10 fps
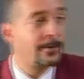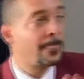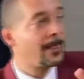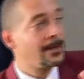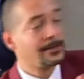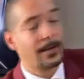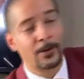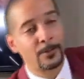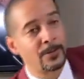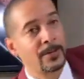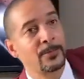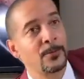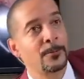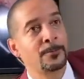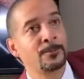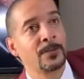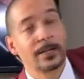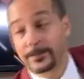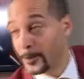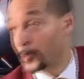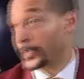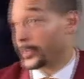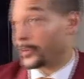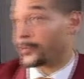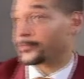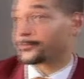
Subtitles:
want you to tell the people, it's a voting